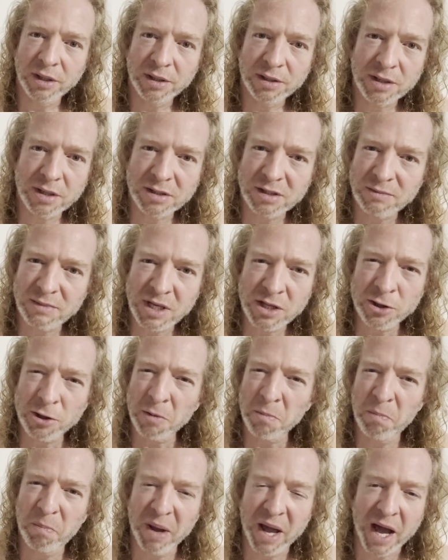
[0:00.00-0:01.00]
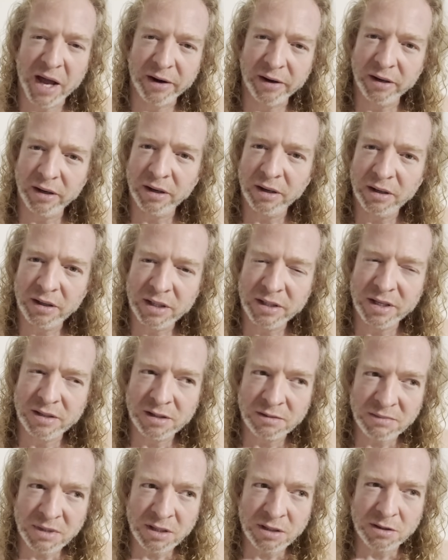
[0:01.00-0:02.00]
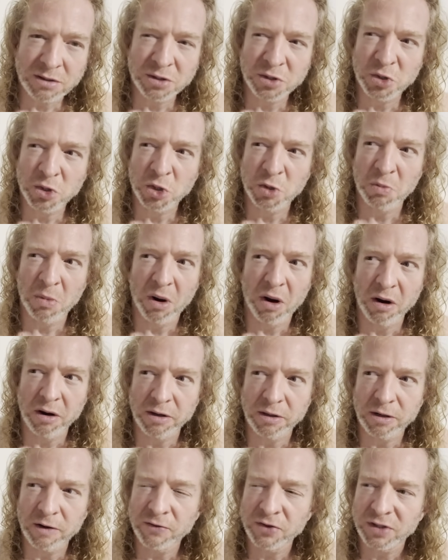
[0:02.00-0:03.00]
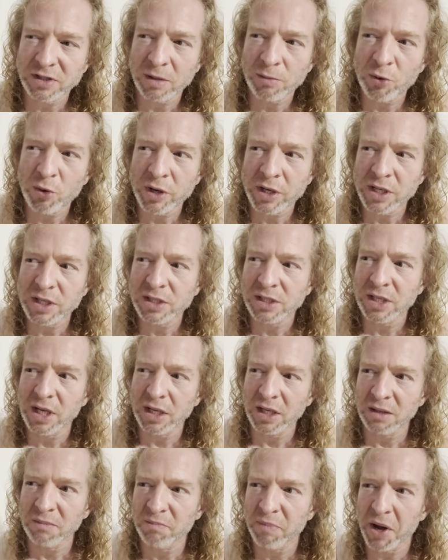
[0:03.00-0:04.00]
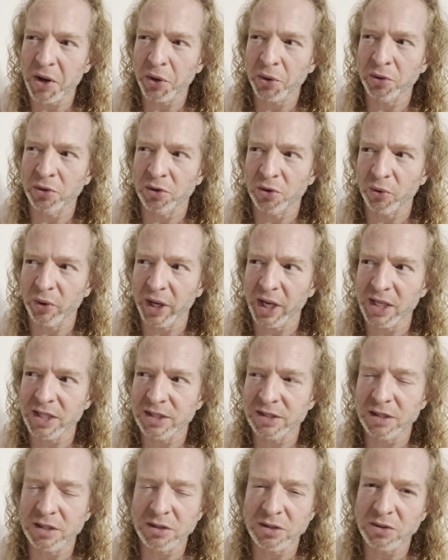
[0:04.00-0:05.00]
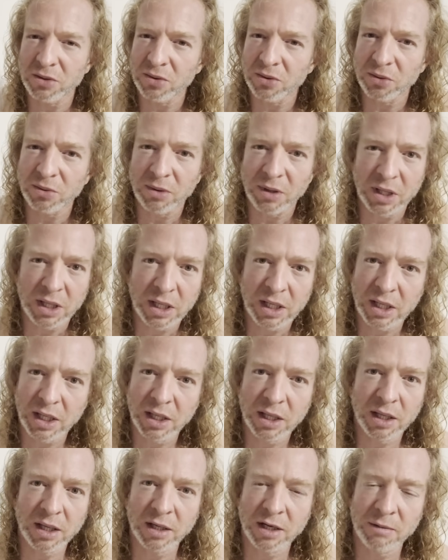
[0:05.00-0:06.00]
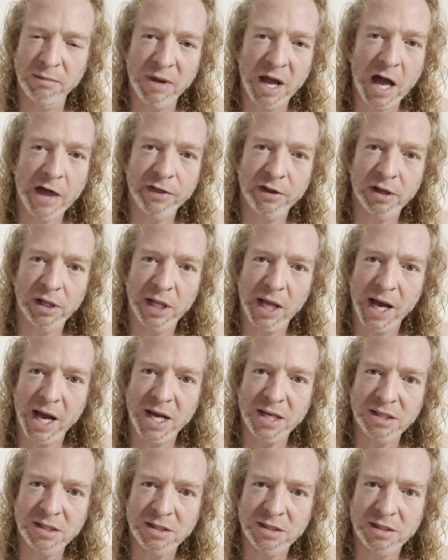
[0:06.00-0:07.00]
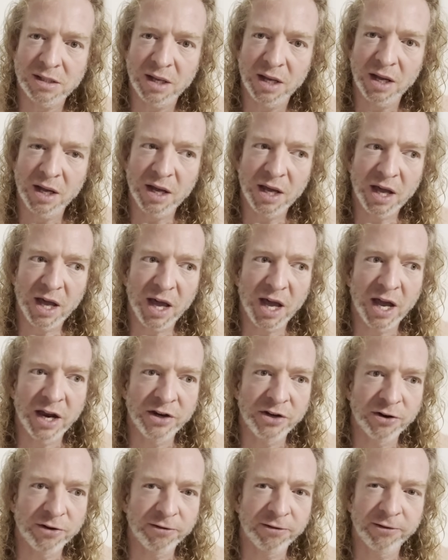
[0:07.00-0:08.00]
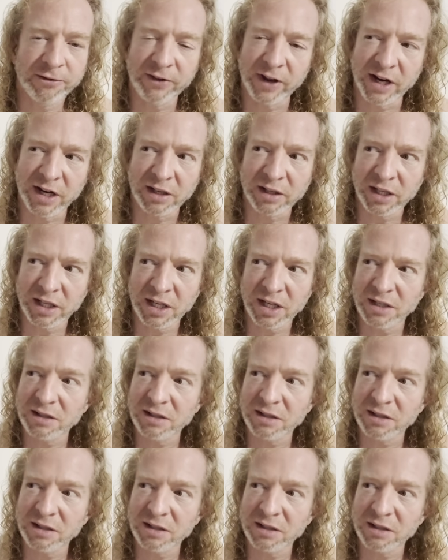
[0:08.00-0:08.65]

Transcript: Doesn't mean they're better. It doesn't mean they're smarter. If someone is getting better grades than you in a math class and you're failing,